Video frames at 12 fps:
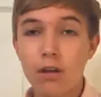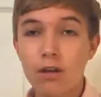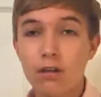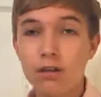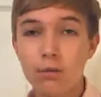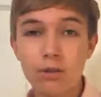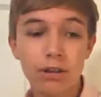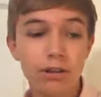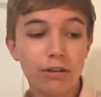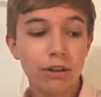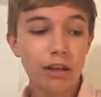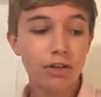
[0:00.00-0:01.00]
So
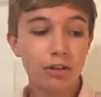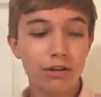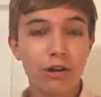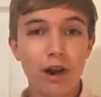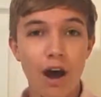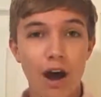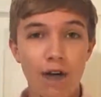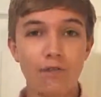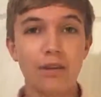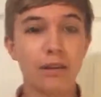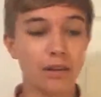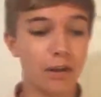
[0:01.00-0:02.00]
clearly there's an
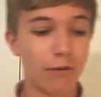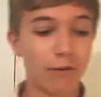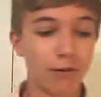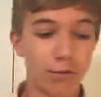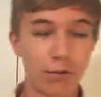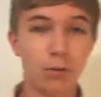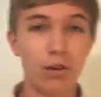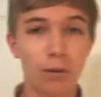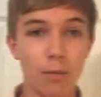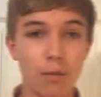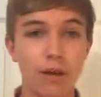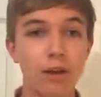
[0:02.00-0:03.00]
obvious difference between the
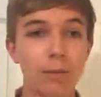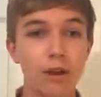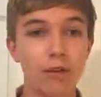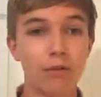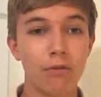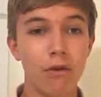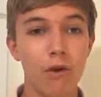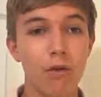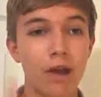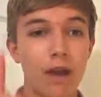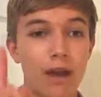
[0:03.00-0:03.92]
Meteor microphone